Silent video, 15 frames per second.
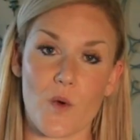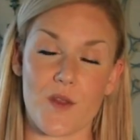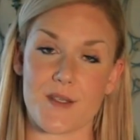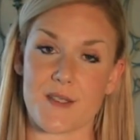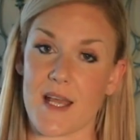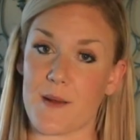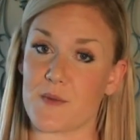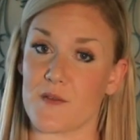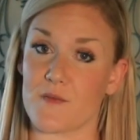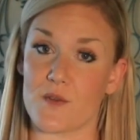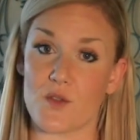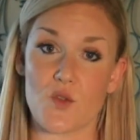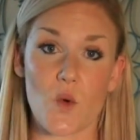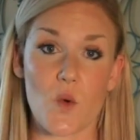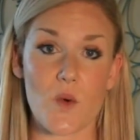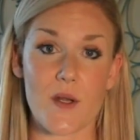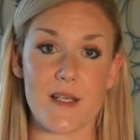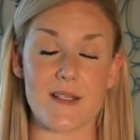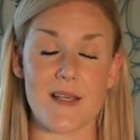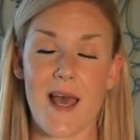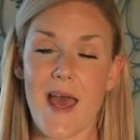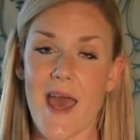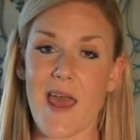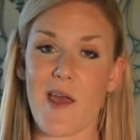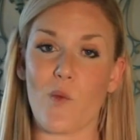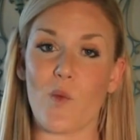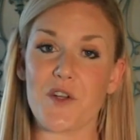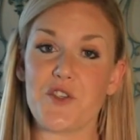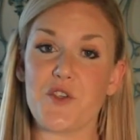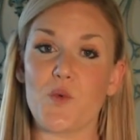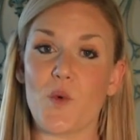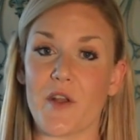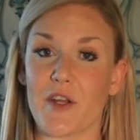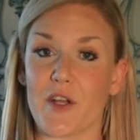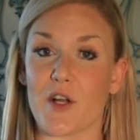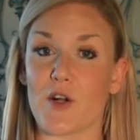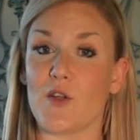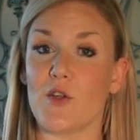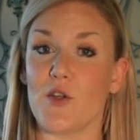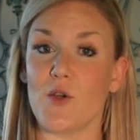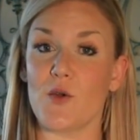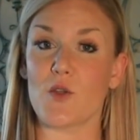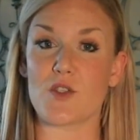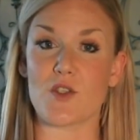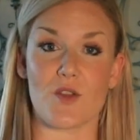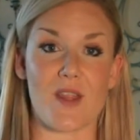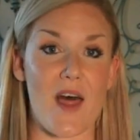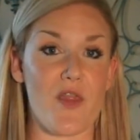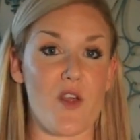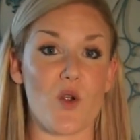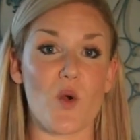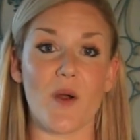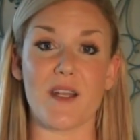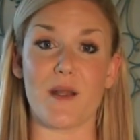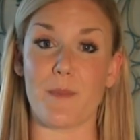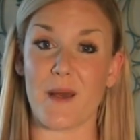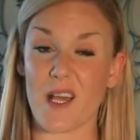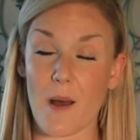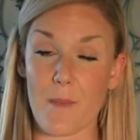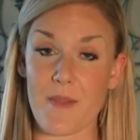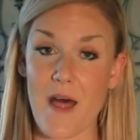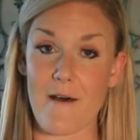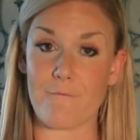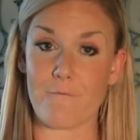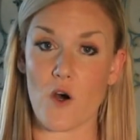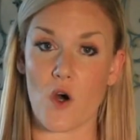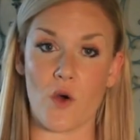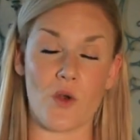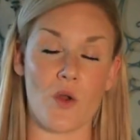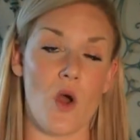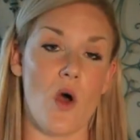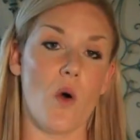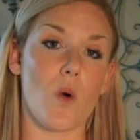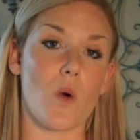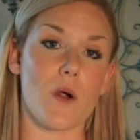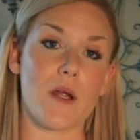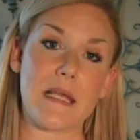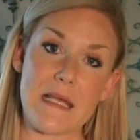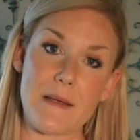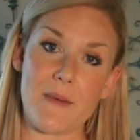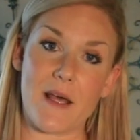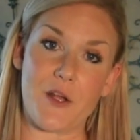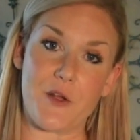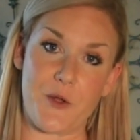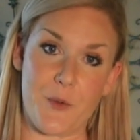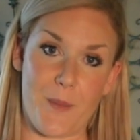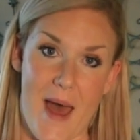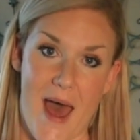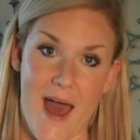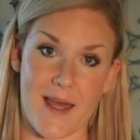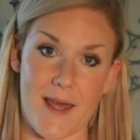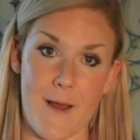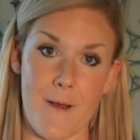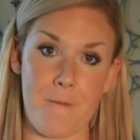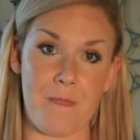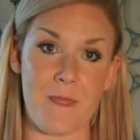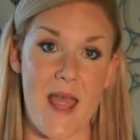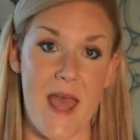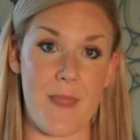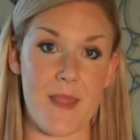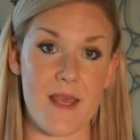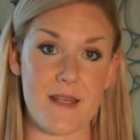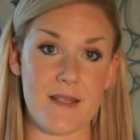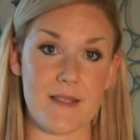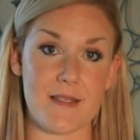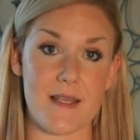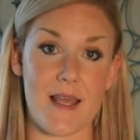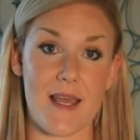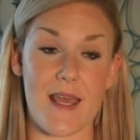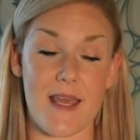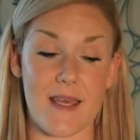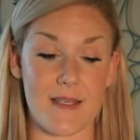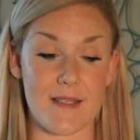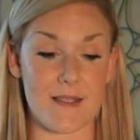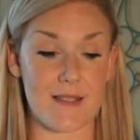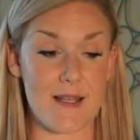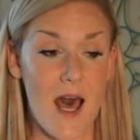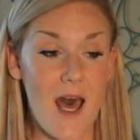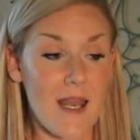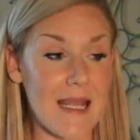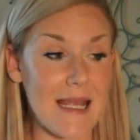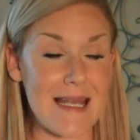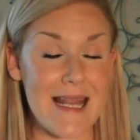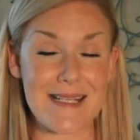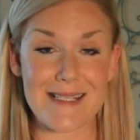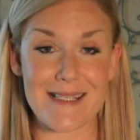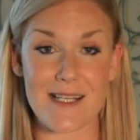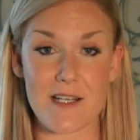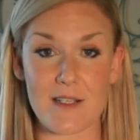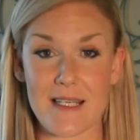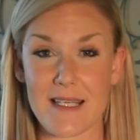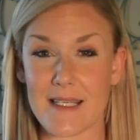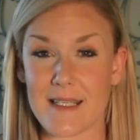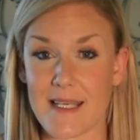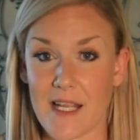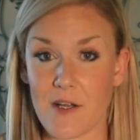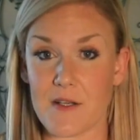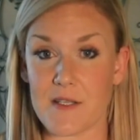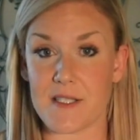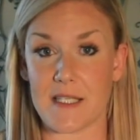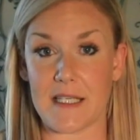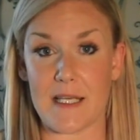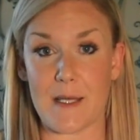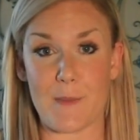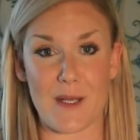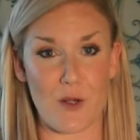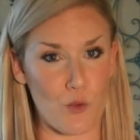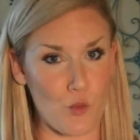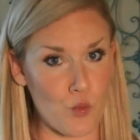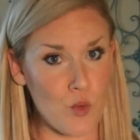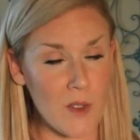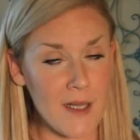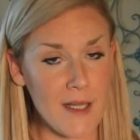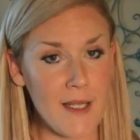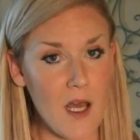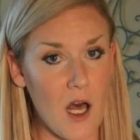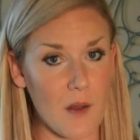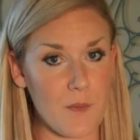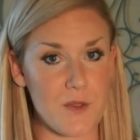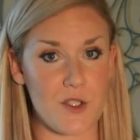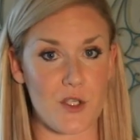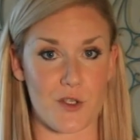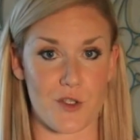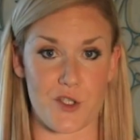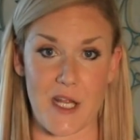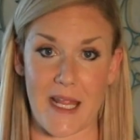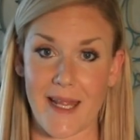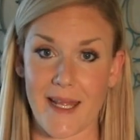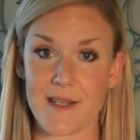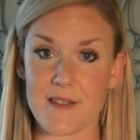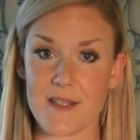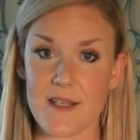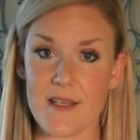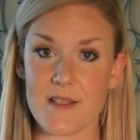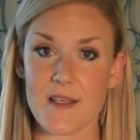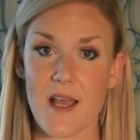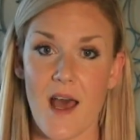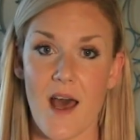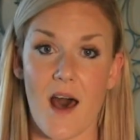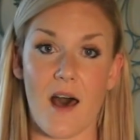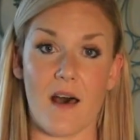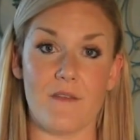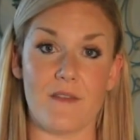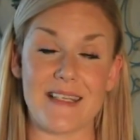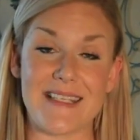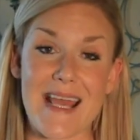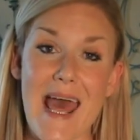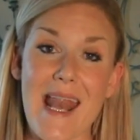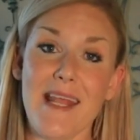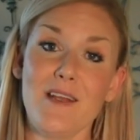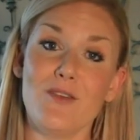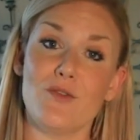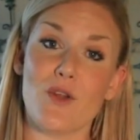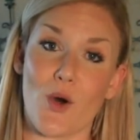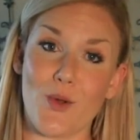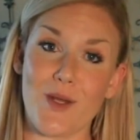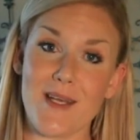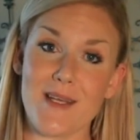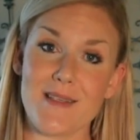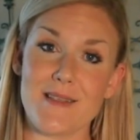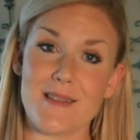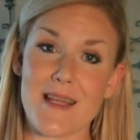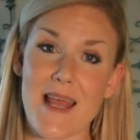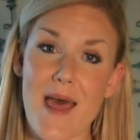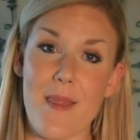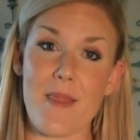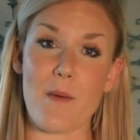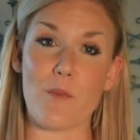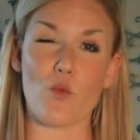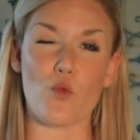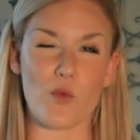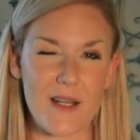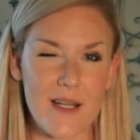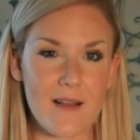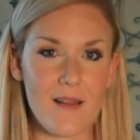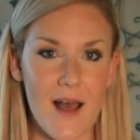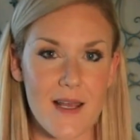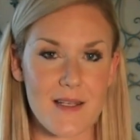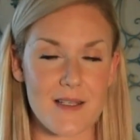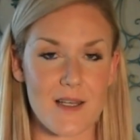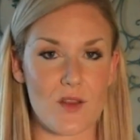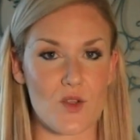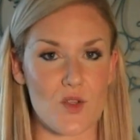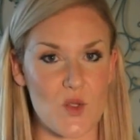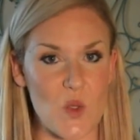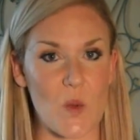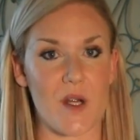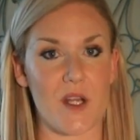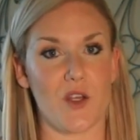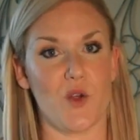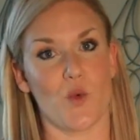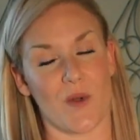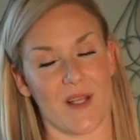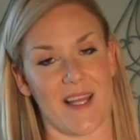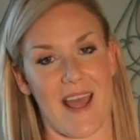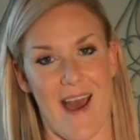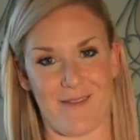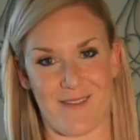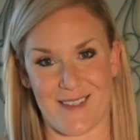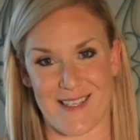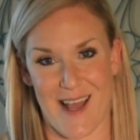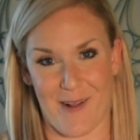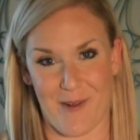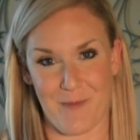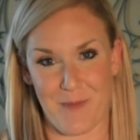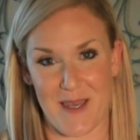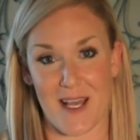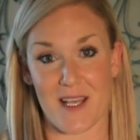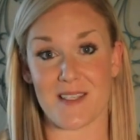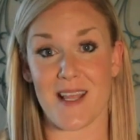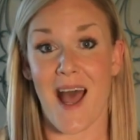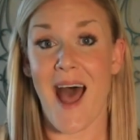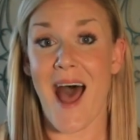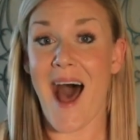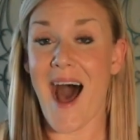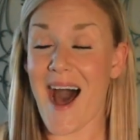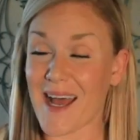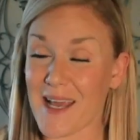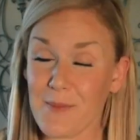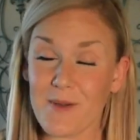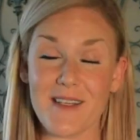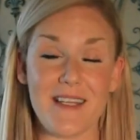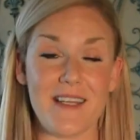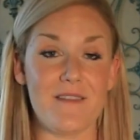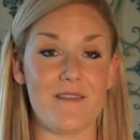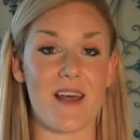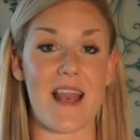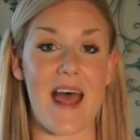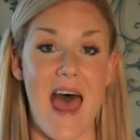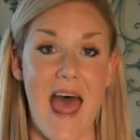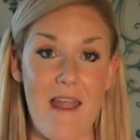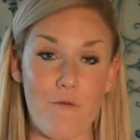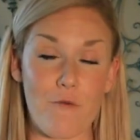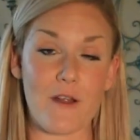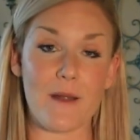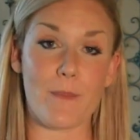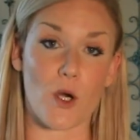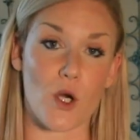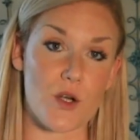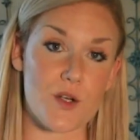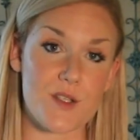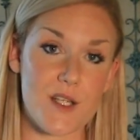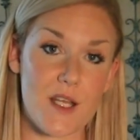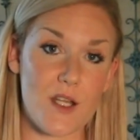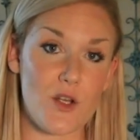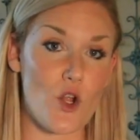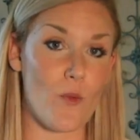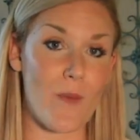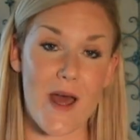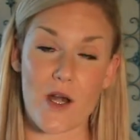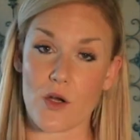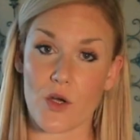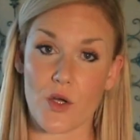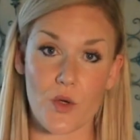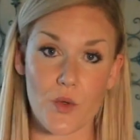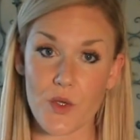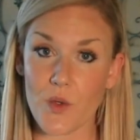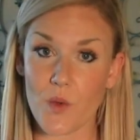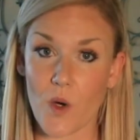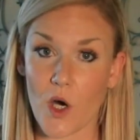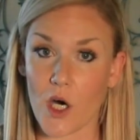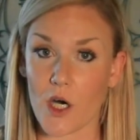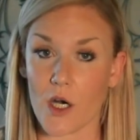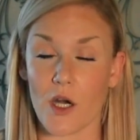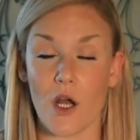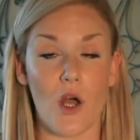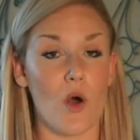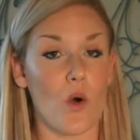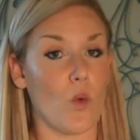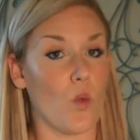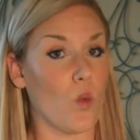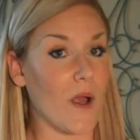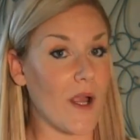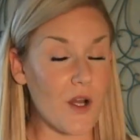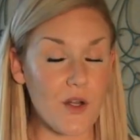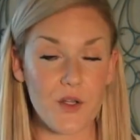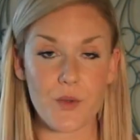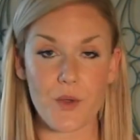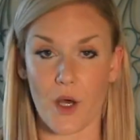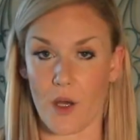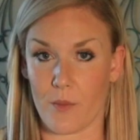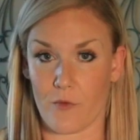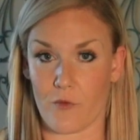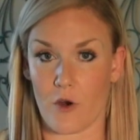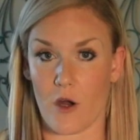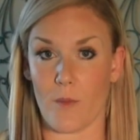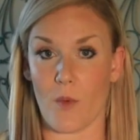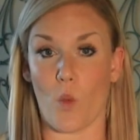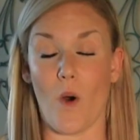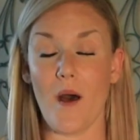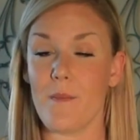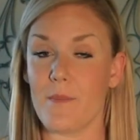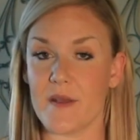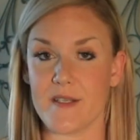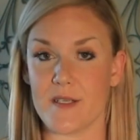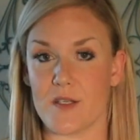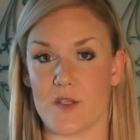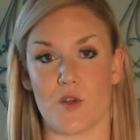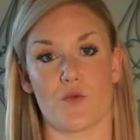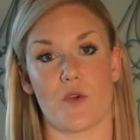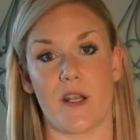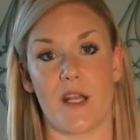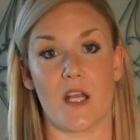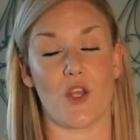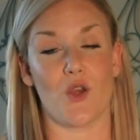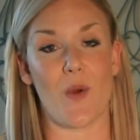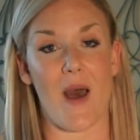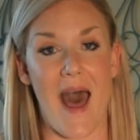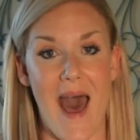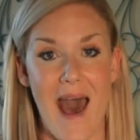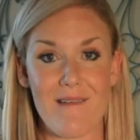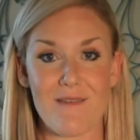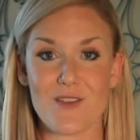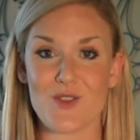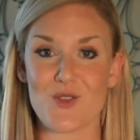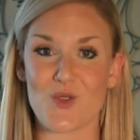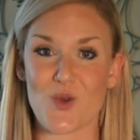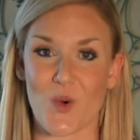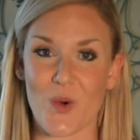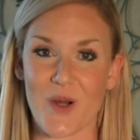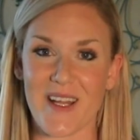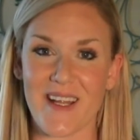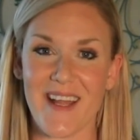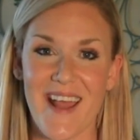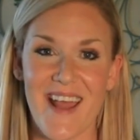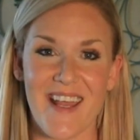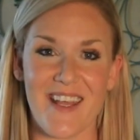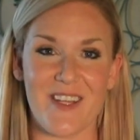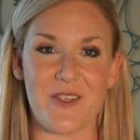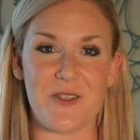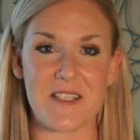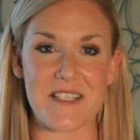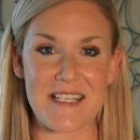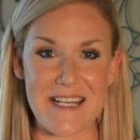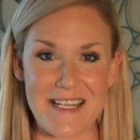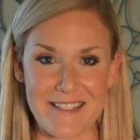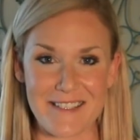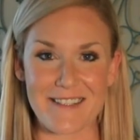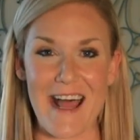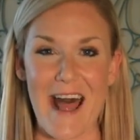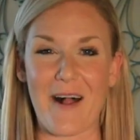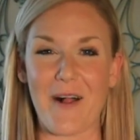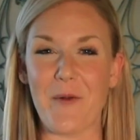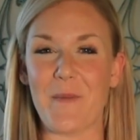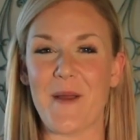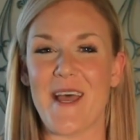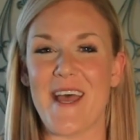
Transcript: the types of stories, and what you want to include so that they're going to pick up that phone or email you back. And this is not necessarily a guarantee, but it really ups your chances of getting noticed and them realizing the story you really have to tell. Because I believe that every person, no matter who you are, where you come from, what business you're running, you have a story. You just need a little help